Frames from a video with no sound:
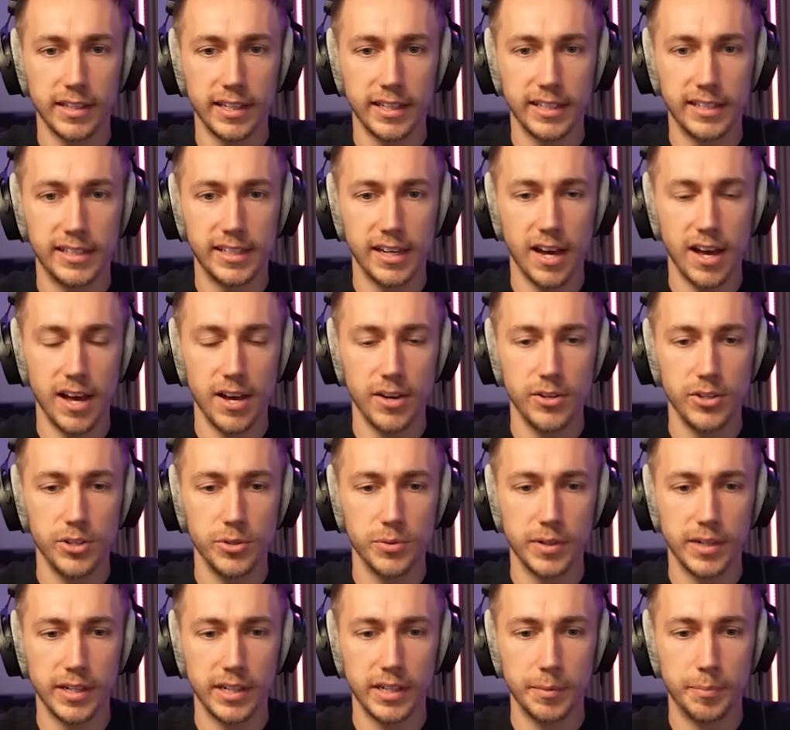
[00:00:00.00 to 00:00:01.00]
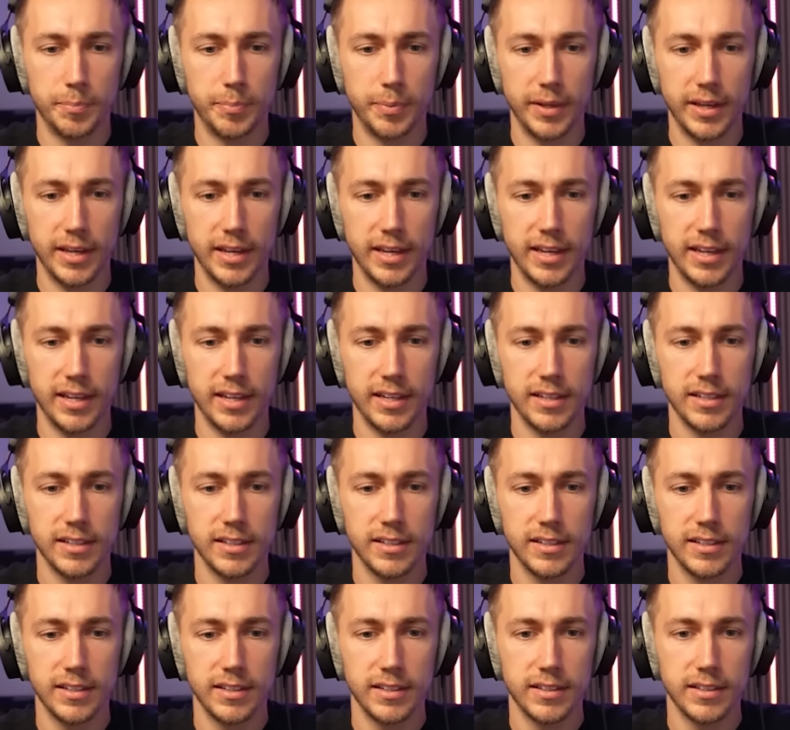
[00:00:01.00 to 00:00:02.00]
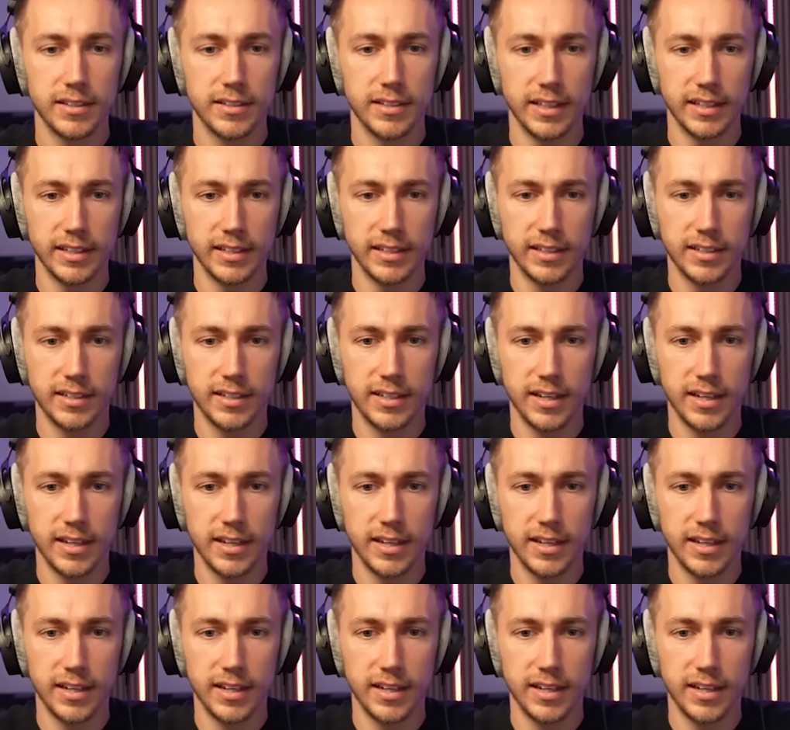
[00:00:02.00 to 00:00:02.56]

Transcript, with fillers: There you go. You want any beer? There you